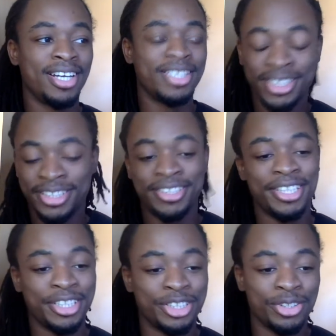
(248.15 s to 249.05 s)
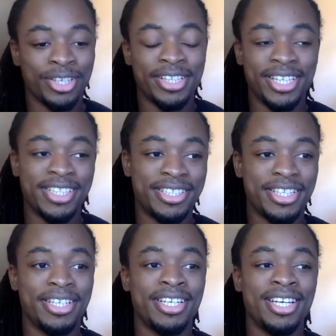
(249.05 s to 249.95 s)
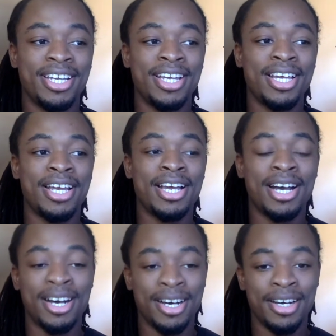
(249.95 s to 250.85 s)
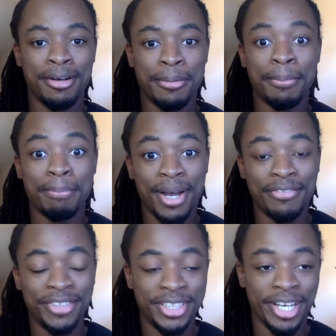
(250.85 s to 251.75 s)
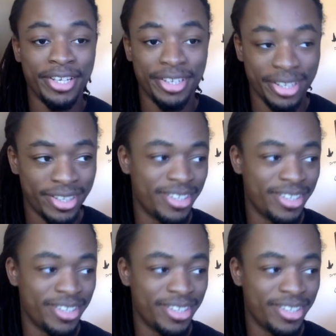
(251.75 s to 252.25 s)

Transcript: just to say a joke and then say my vagina